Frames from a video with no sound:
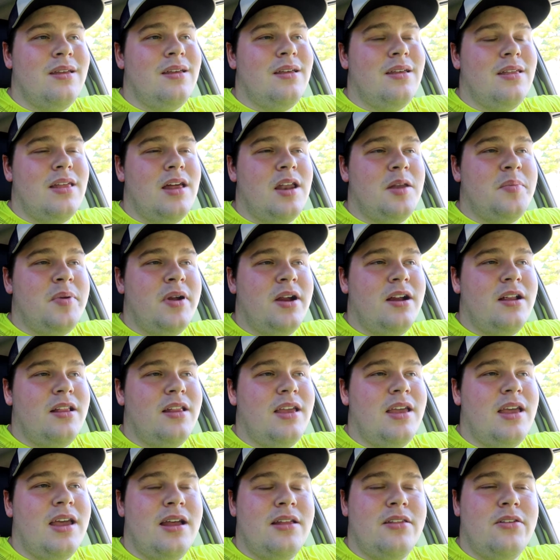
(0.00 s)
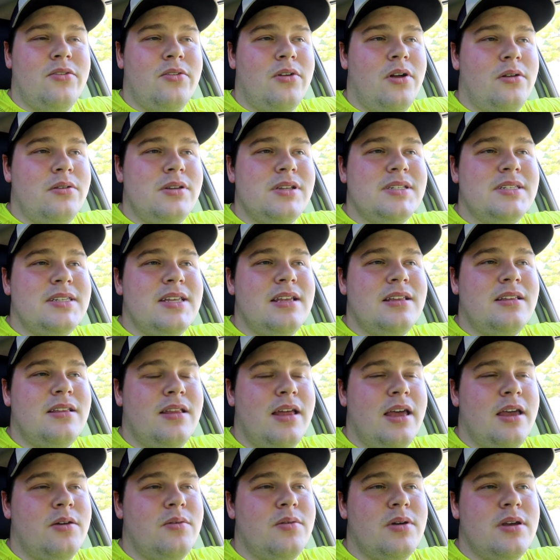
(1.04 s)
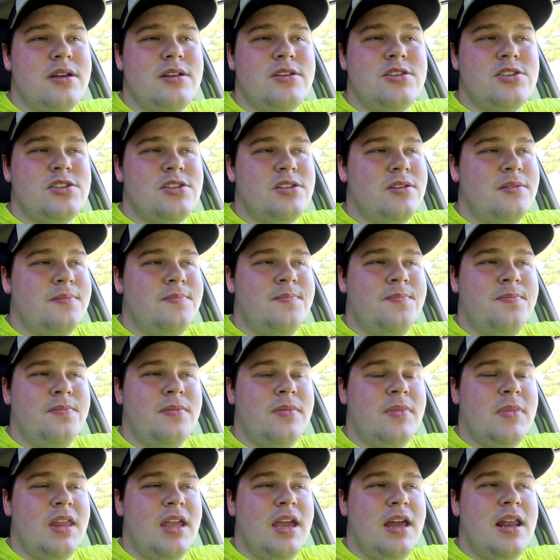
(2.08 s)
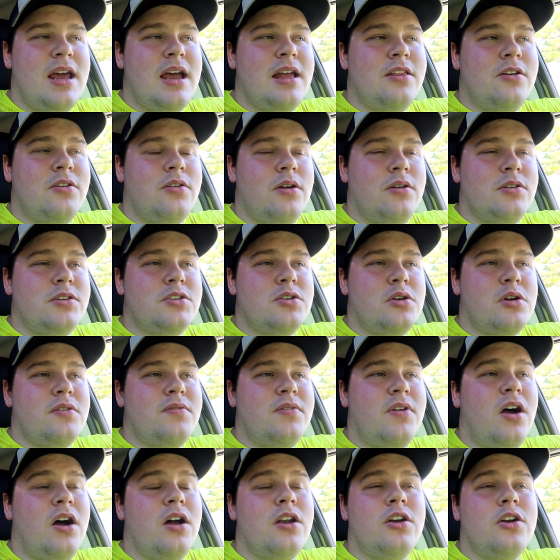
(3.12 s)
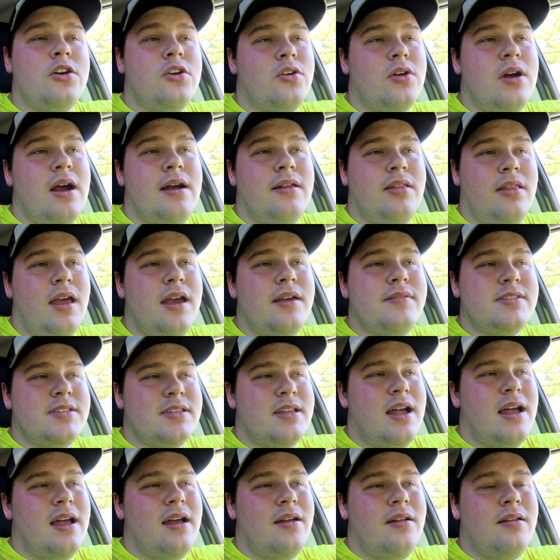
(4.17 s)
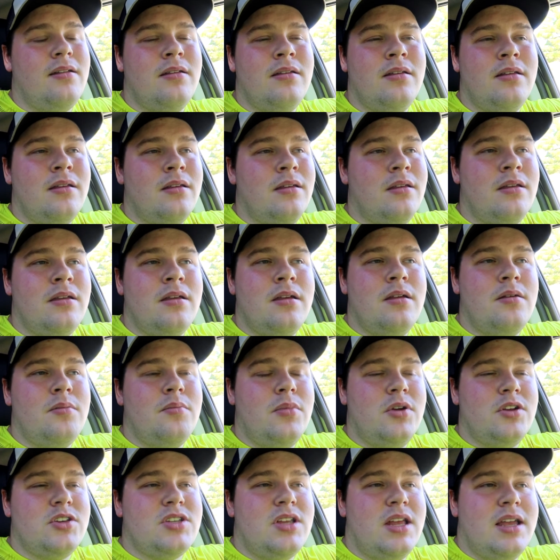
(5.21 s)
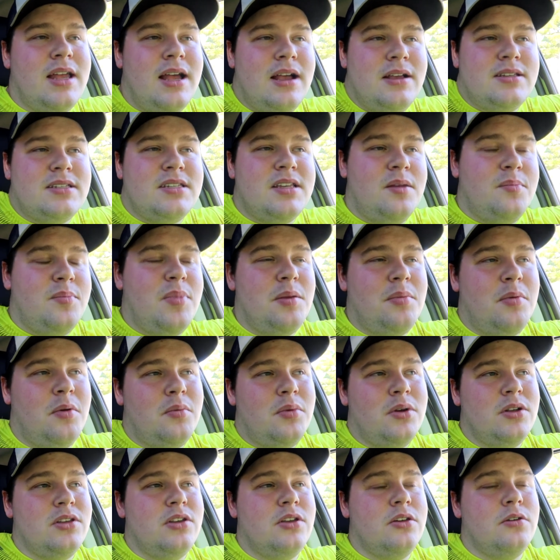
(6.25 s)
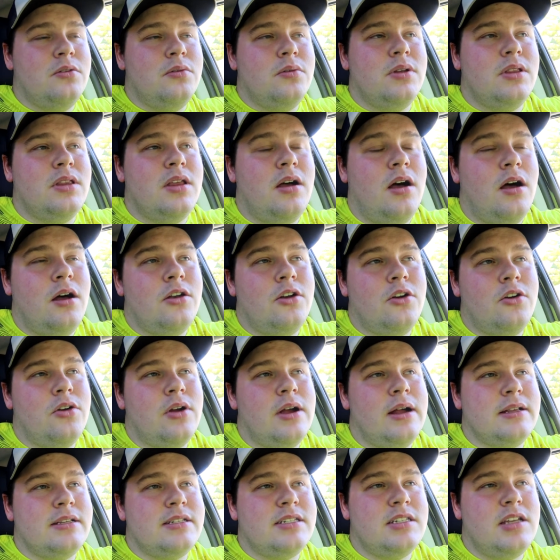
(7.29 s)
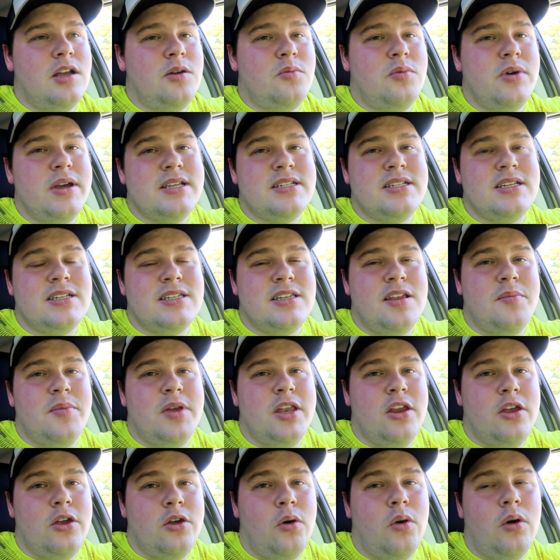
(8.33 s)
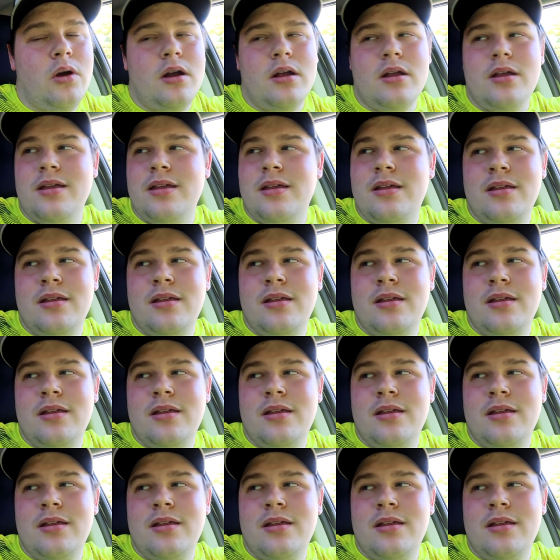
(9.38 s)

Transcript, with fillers: that apparently had their own distinct language and had their own sort of underground lifestyle, much like how some people would do with the underground subway system in New York.